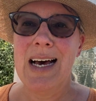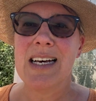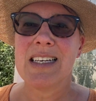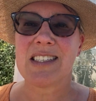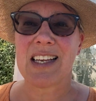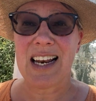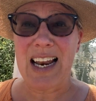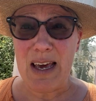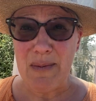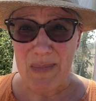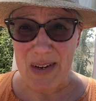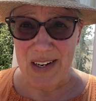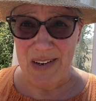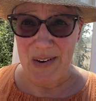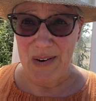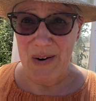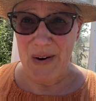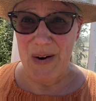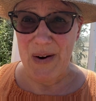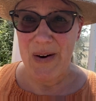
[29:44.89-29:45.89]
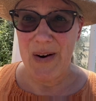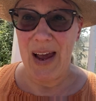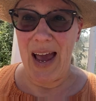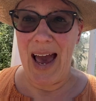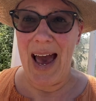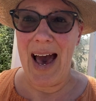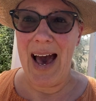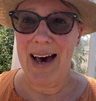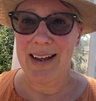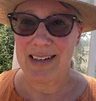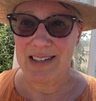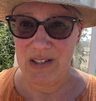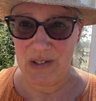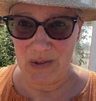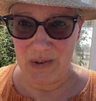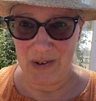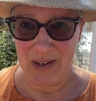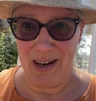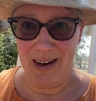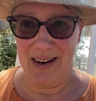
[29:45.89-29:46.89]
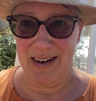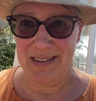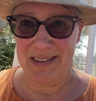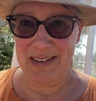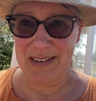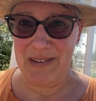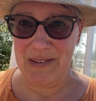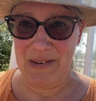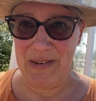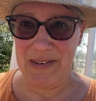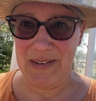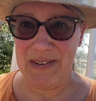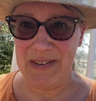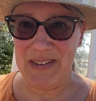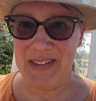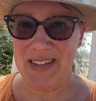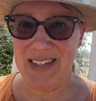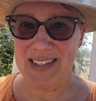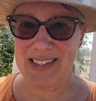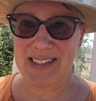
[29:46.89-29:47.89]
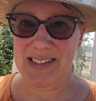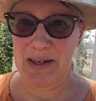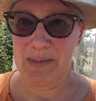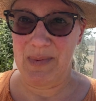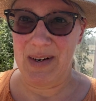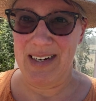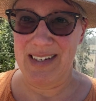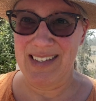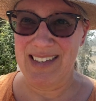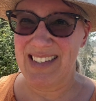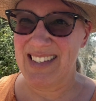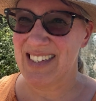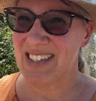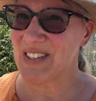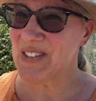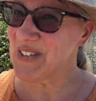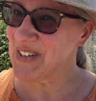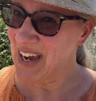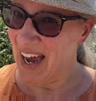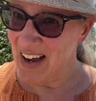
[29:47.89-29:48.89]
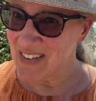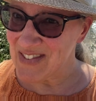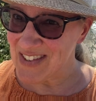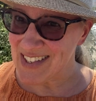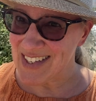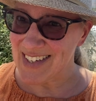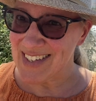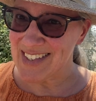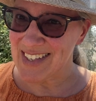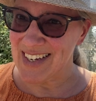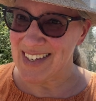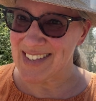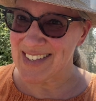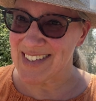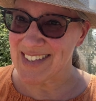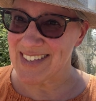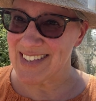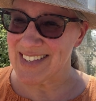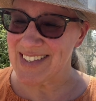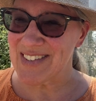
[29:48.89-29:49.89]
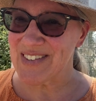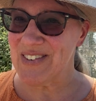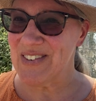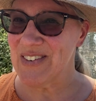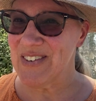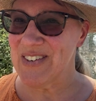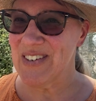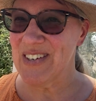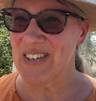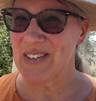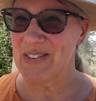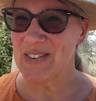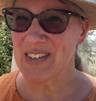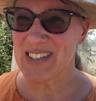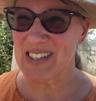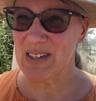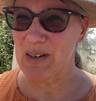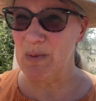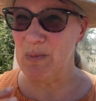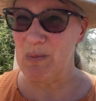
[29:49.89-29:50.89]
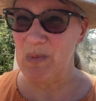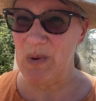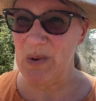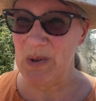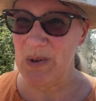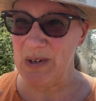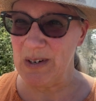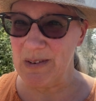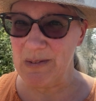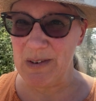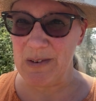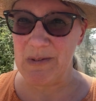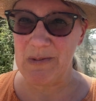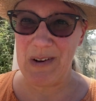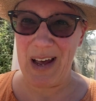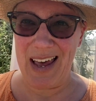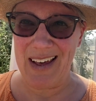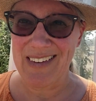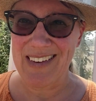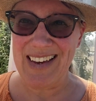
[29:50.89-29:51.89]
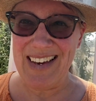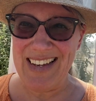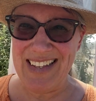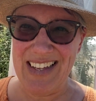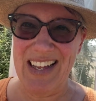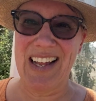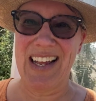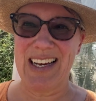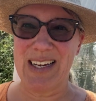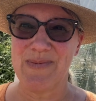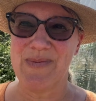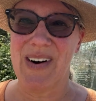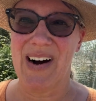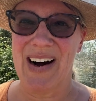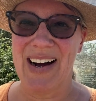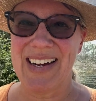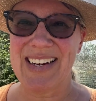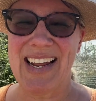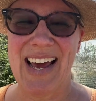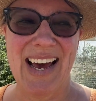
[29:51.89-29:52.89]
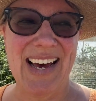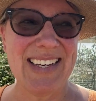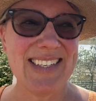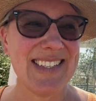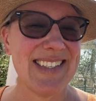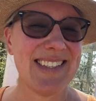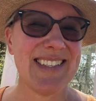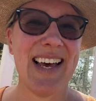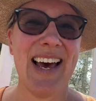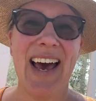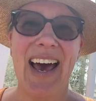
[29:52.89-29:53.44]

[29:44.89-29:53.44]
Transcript: So let me know, how did your garden go this summer? Did you have successes, or was it more of a failure like mine has?